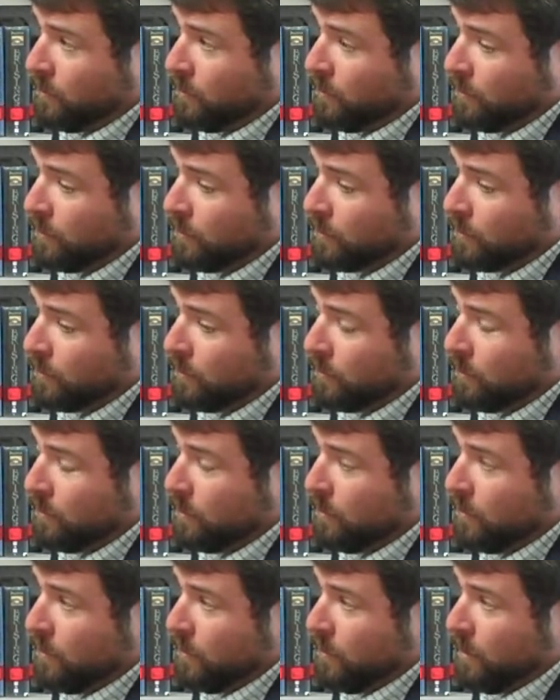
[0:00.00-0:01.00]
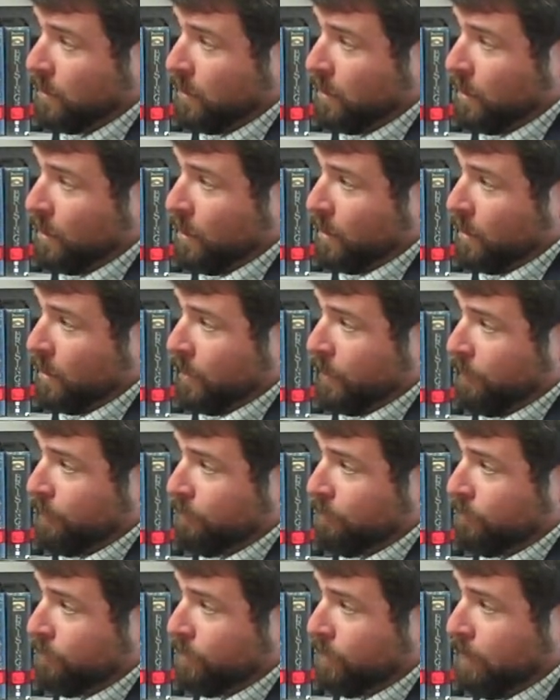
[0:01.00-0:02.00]

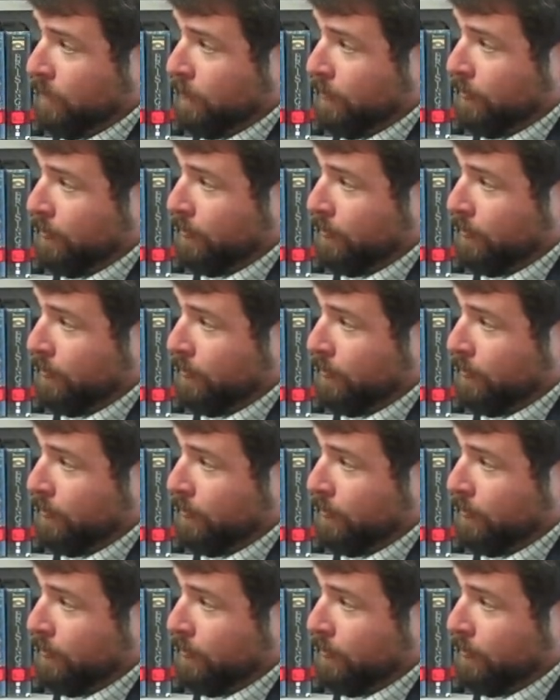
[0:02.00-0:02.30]
No words are spoken by the person on screen.